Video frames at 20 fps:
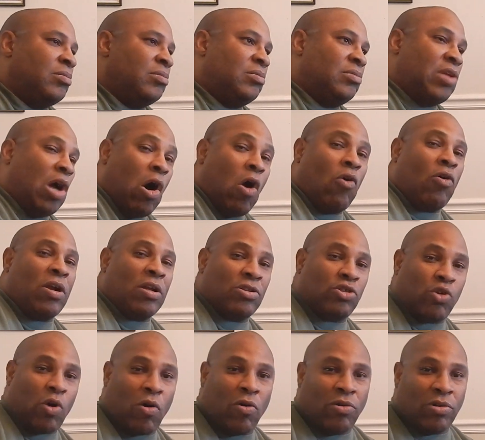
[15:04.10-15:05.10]
DAW
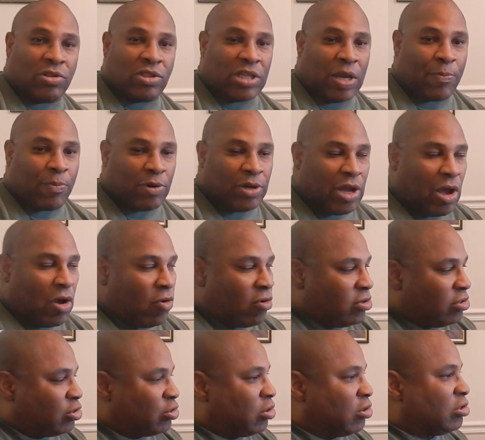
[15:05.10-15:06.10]
controllers, separate DAW
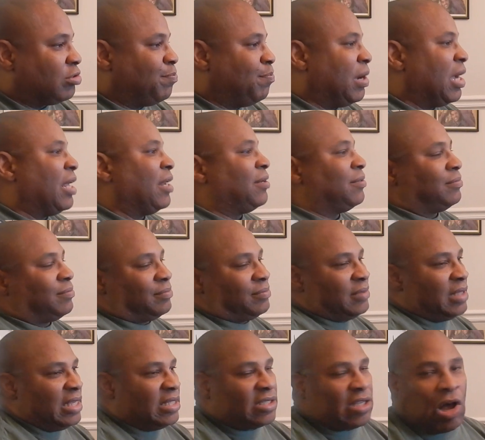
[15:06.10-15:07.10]
controllers, but
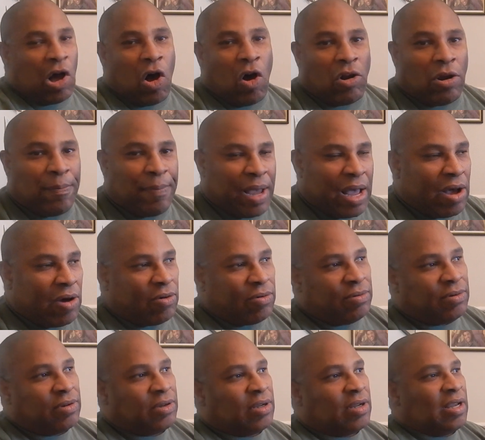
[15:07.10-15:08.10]
it's all about
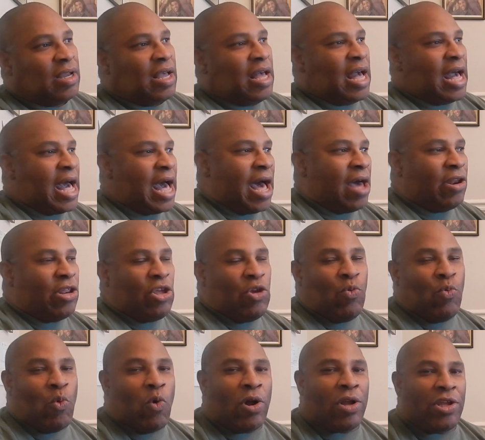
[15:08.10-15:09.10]
how do you
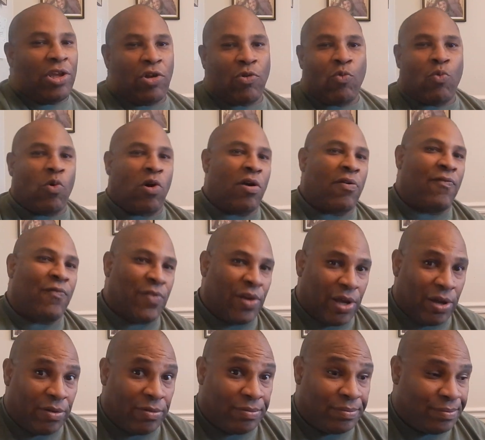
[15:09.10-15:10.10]
want your
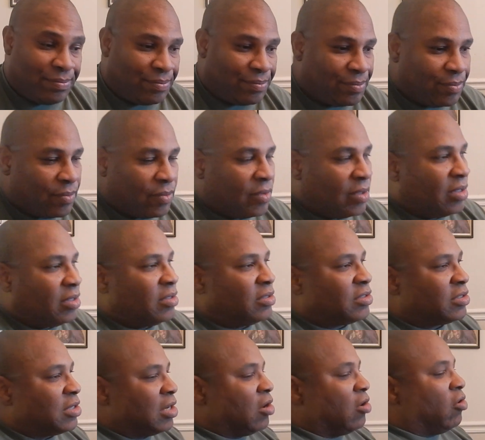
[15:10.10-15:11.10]
workflow.
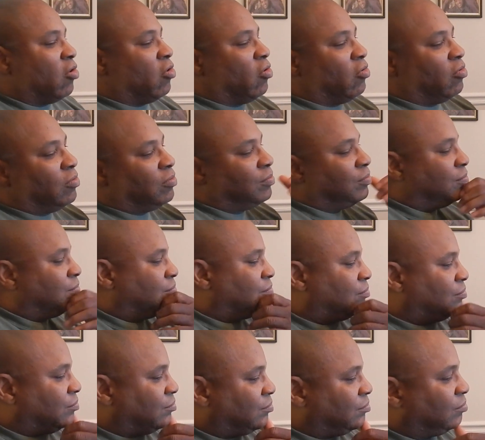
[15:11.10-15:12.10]
So
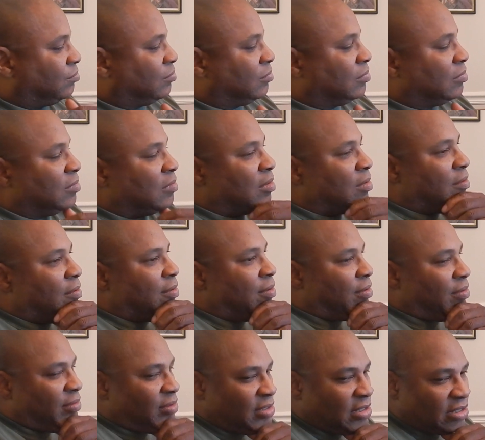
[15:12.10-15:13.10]

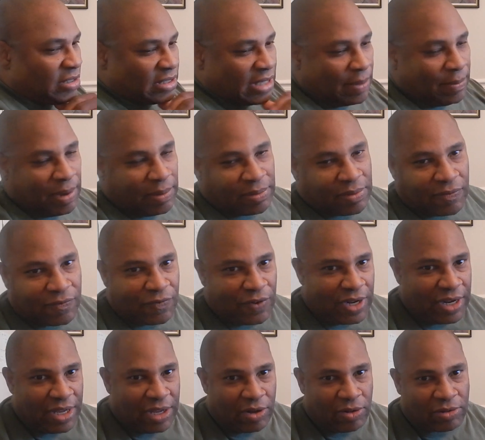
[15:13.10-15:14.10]
to sum up the
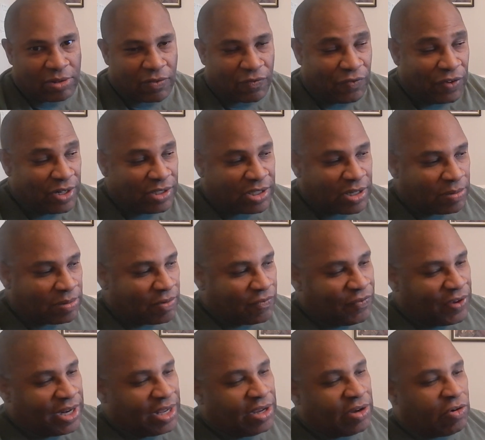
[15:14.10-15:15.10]
video, to finish up the
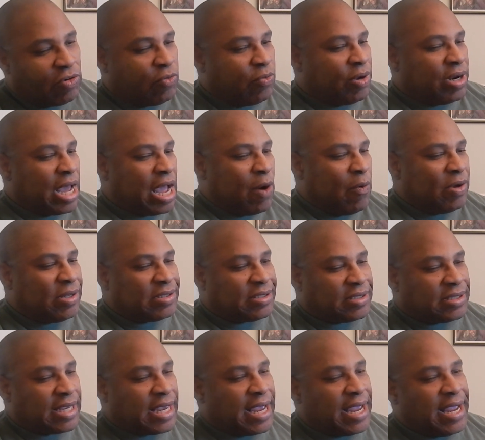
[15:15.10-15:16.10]
video, what I would
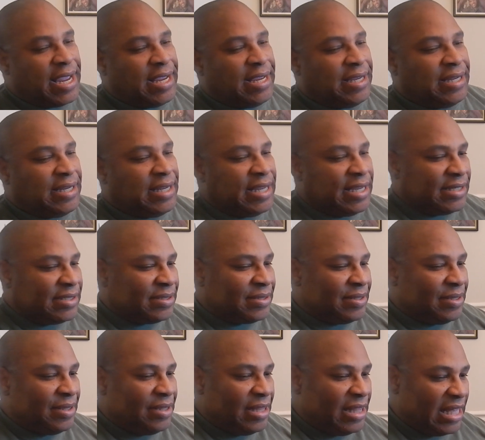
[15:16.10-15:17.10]
say is
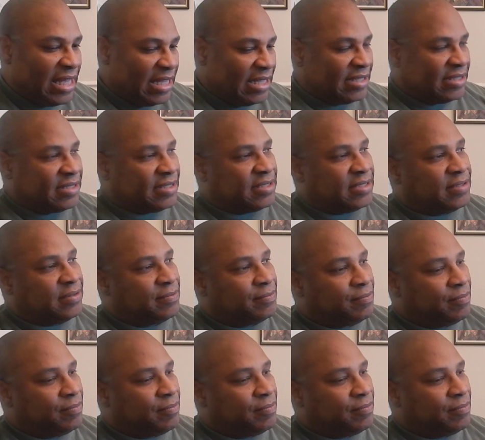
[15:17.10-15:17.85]
this.